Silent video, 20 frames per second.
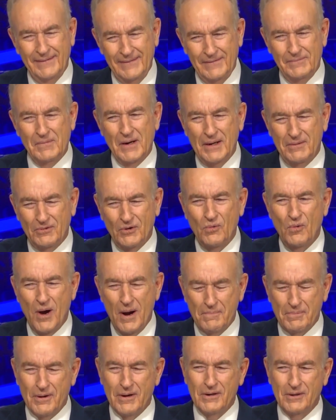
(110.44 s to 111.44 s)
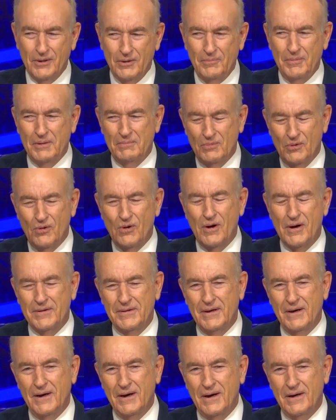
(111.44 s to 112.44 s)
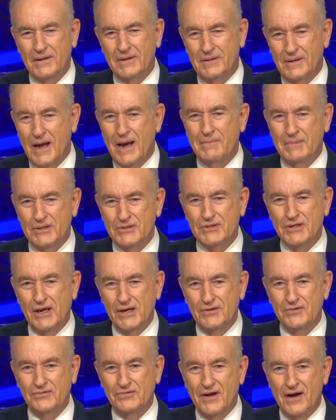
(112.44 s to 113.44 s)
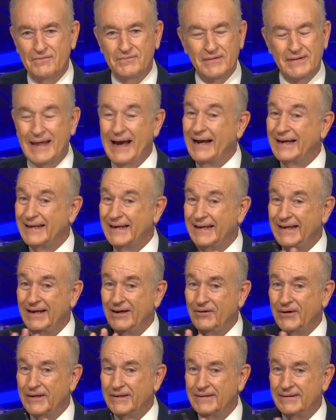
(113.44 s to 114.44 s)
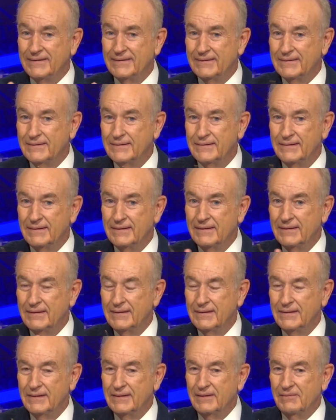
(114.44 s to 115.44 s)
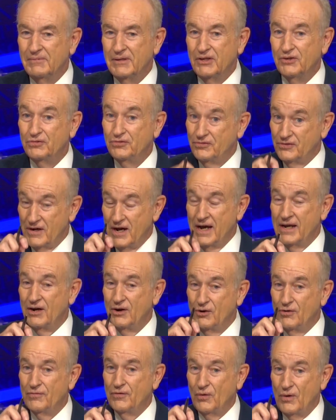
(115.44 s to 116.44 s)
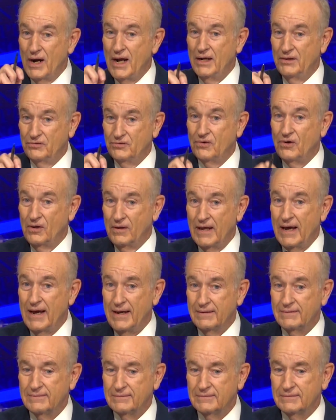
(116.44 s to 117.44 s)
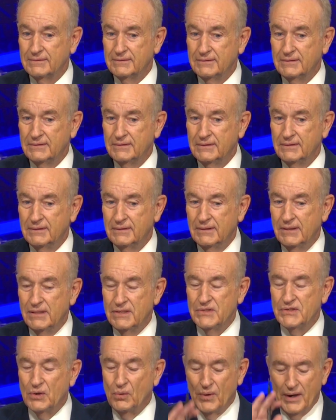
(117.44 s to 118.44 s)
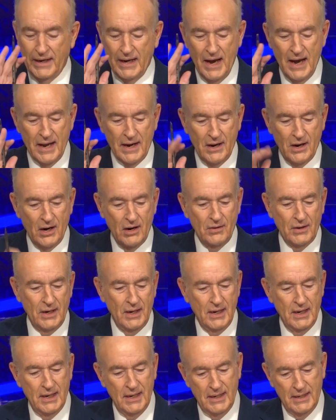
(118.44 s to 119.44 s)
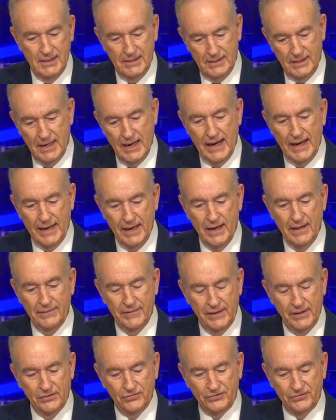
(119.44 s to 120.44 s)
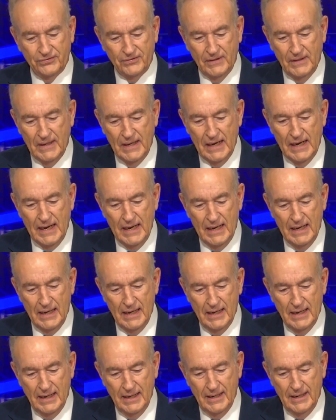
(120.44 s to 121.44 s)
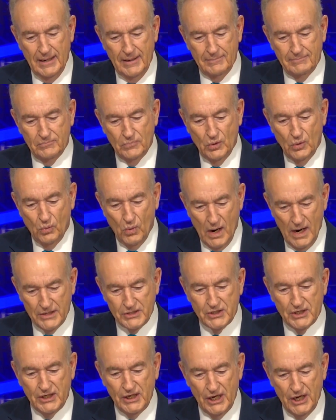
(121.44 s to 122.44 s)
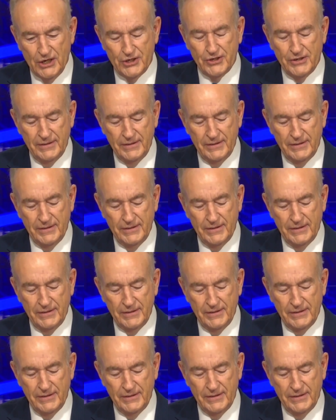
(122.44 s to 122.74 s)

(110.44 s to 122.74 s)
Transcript: might cooperate a little bit more on the climate change stuff. Not going to hear it because China overrides all that. So we got our eye on this. We're watching it,